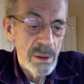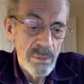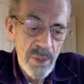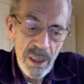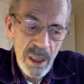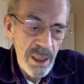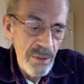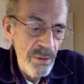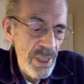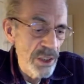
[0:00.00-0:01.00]
Not going to
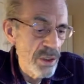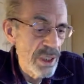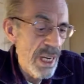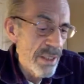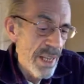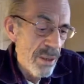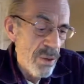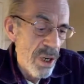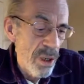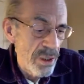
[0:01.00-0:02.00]
even venture down that
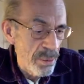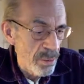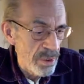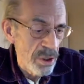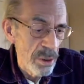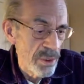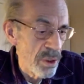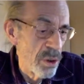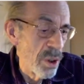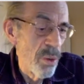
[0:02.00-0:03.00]
road in terms of
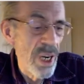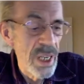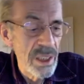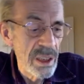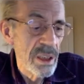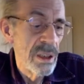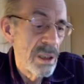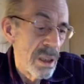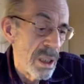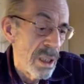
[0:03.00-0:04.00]
who it was.
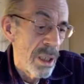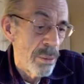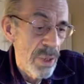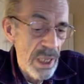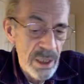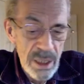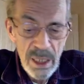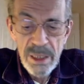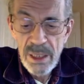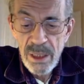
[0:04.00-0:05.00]
But
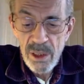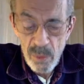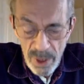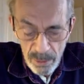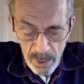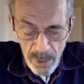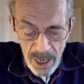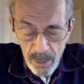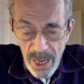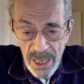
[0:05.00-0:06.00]
here's what the
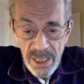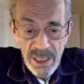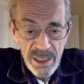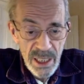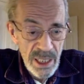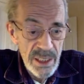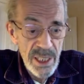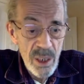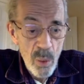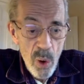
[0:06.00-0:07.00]
bottom line is. It is
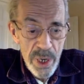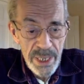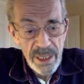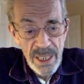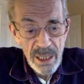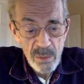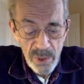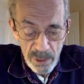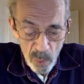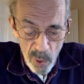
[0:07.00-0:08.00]
a warning, and that
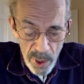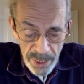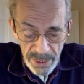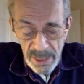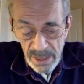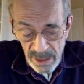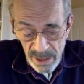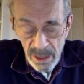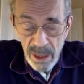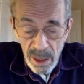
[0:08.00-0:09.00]
warning
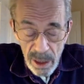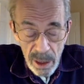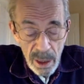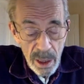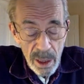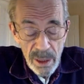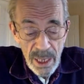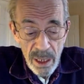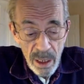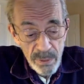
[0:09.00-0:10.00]
is
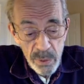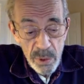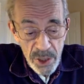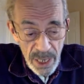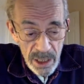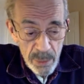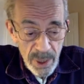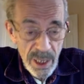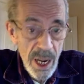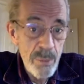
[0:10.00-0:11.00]
that our food chain has
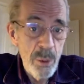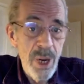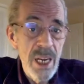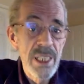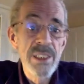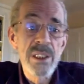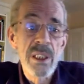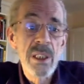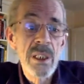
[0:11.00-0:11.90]
been compromised.